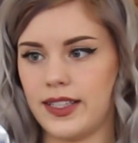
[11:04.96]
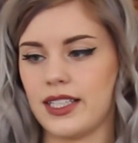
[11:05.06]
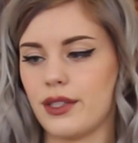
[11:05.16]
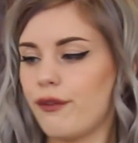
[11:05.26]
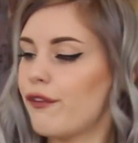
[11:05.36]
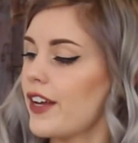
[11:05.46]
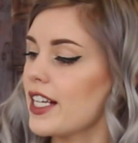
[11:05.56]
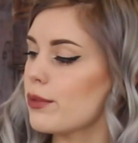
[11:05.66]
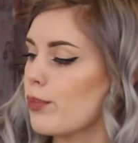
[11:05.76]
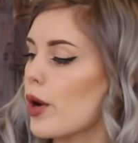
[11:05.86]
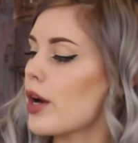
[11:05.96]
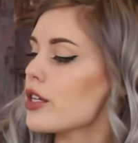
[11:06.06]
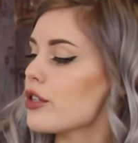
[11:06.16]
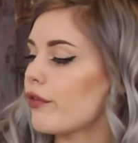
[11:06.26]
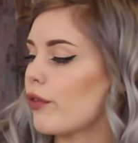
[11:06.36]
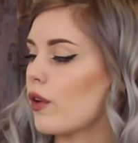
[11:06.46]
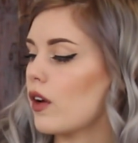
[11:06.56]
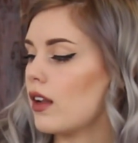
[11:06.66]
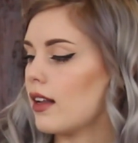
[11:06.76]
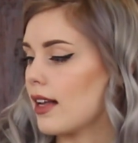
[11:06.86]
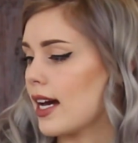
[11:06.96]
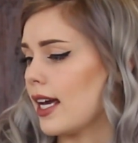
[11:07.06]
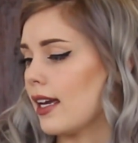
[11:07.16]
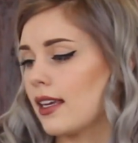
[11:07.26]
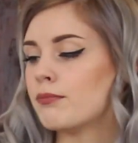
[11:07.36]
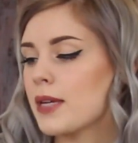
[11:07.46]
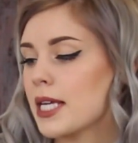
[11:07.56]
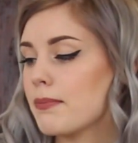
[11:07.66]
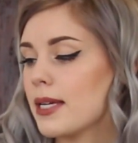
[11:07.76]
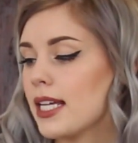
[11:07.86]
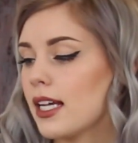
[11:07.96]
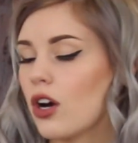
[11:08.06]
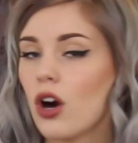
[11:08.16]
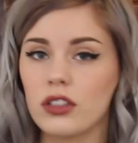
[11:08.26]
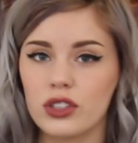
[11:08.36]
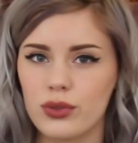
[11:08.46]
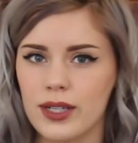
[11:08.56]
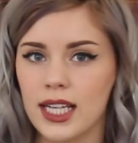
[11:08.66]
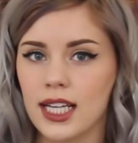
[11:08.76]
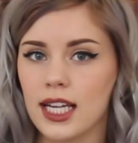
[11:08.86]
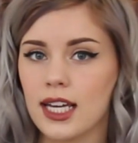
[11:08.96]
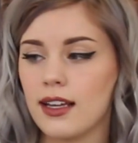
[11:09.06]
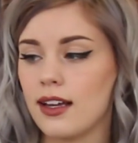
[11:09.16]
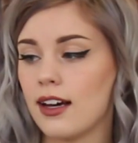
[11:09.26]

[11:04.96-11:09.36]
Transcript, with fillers: This face brush for like maybe contouring,